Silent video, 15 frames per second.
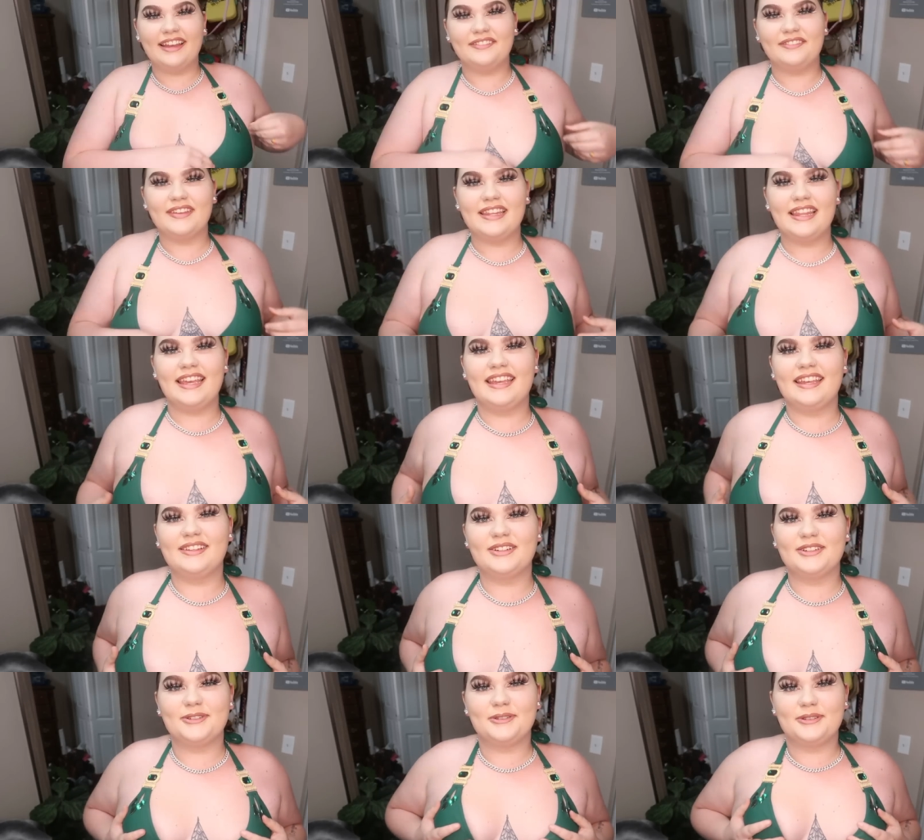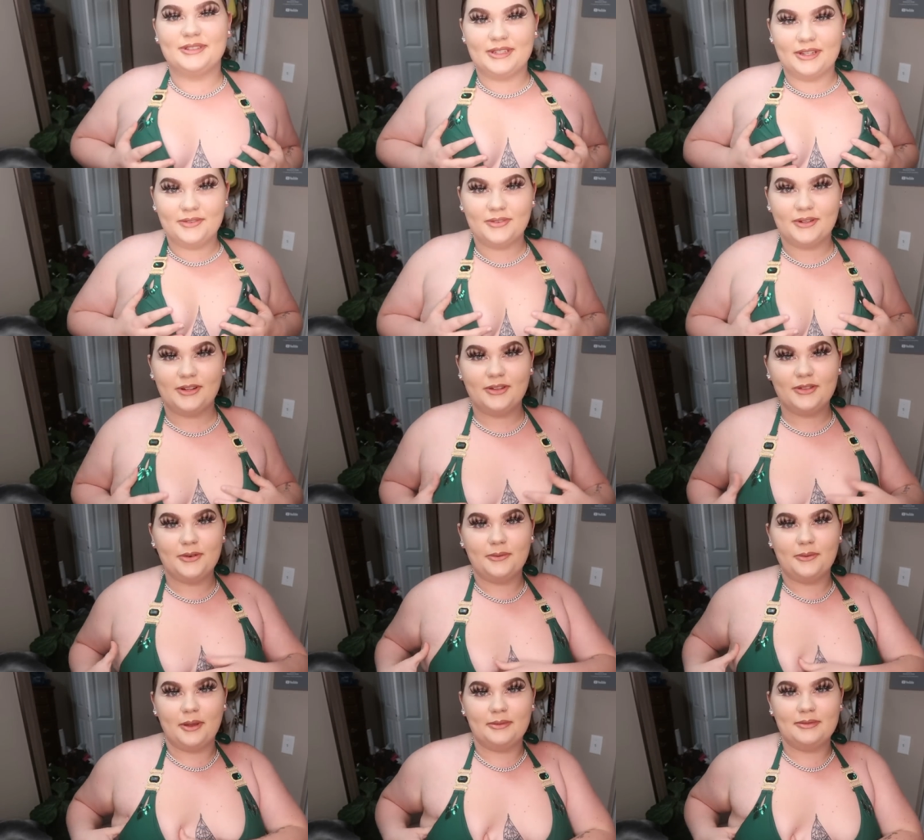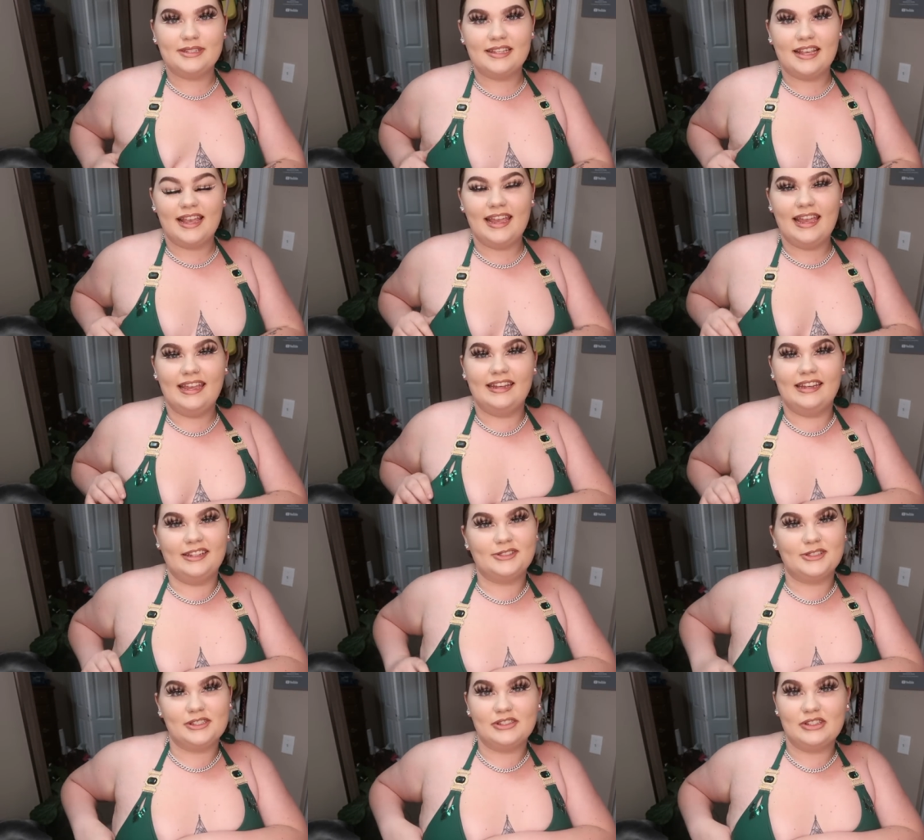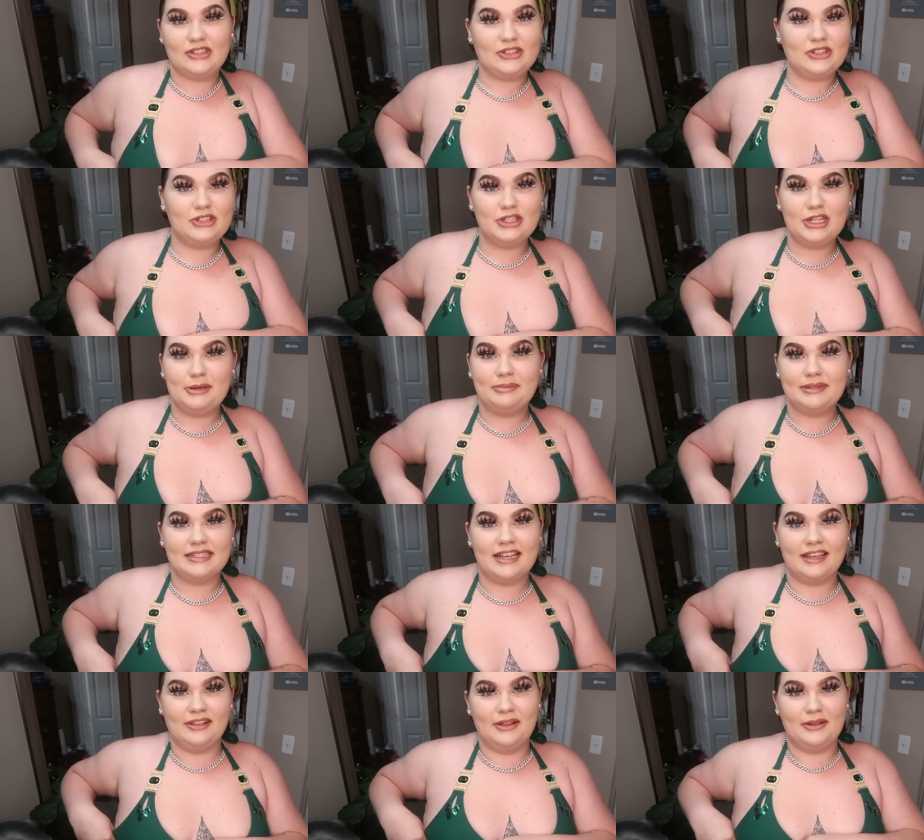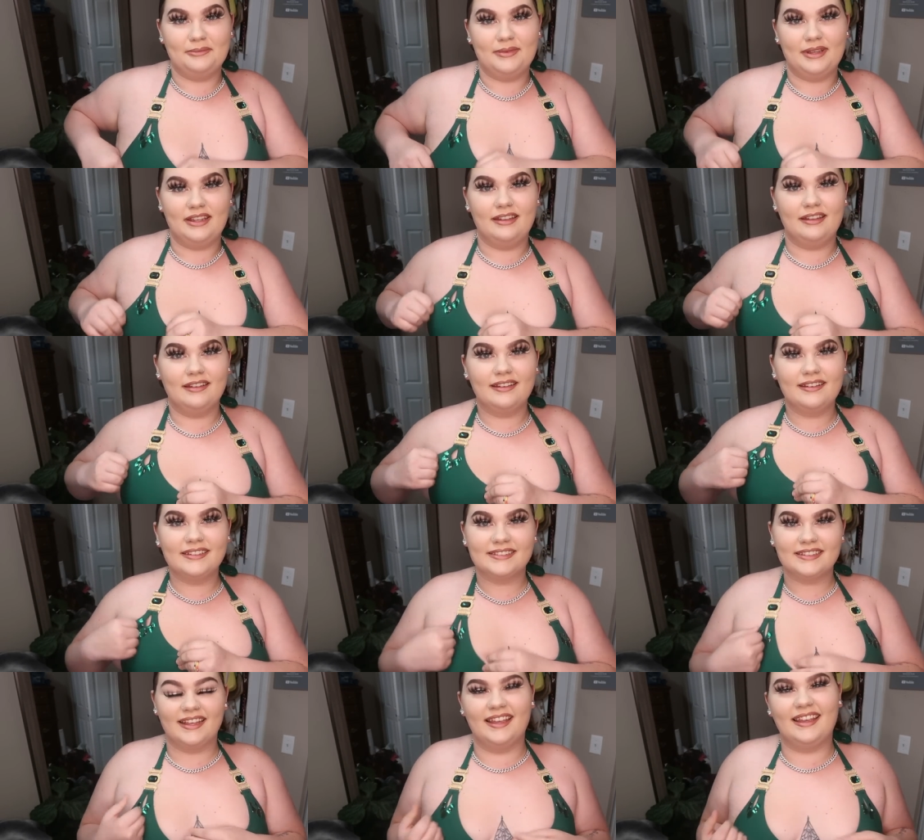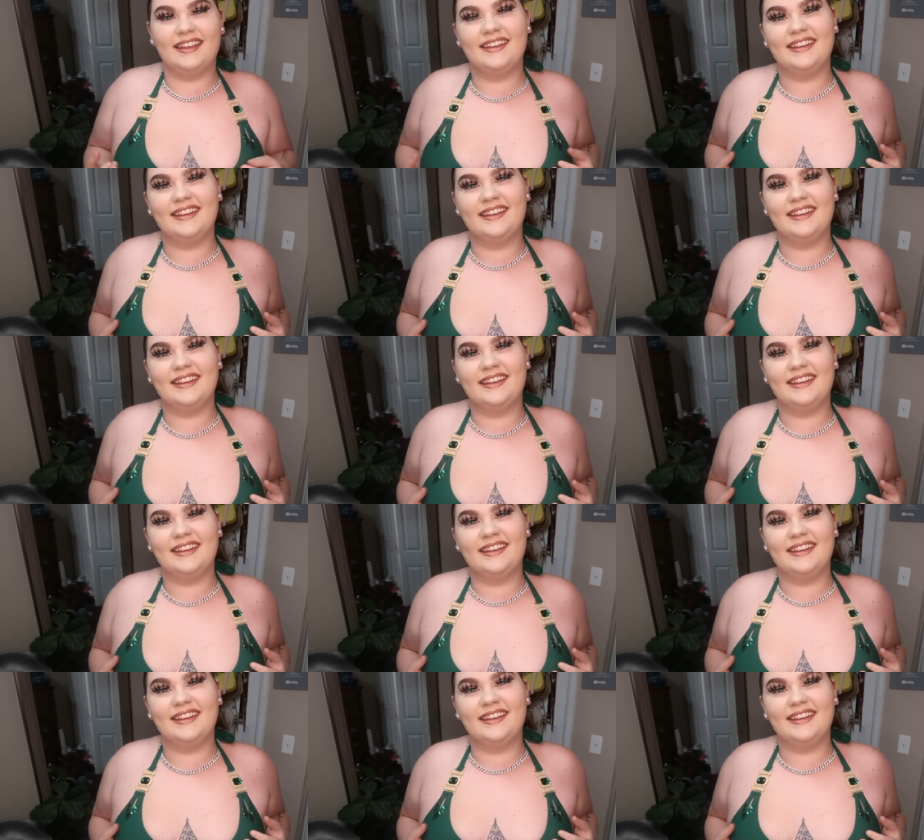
I feel like it looked different on the website and it just looks cheap as hell on me. Cause like,